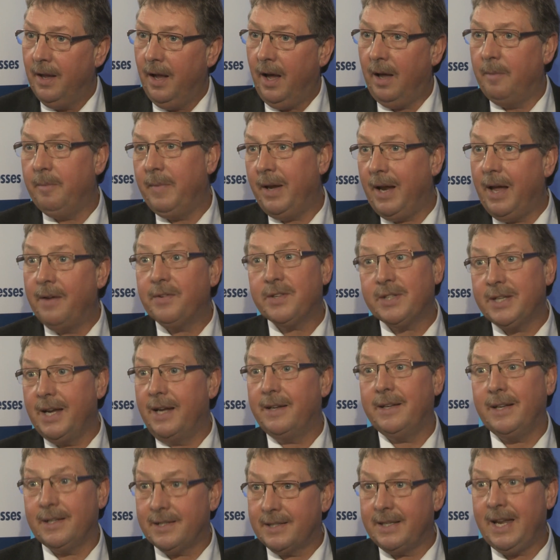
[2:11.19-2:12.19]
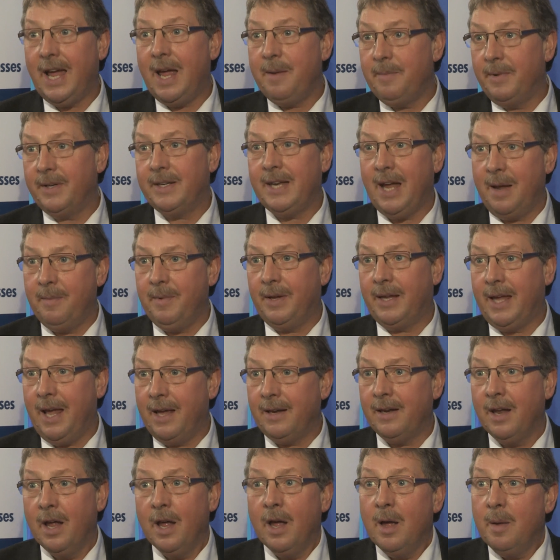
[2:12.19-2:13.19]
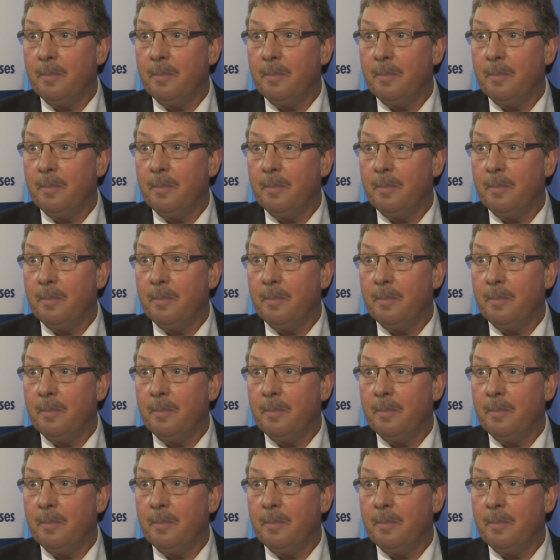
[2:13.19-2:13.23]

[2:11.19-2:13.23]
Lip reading: I mean, I've said this time and time again.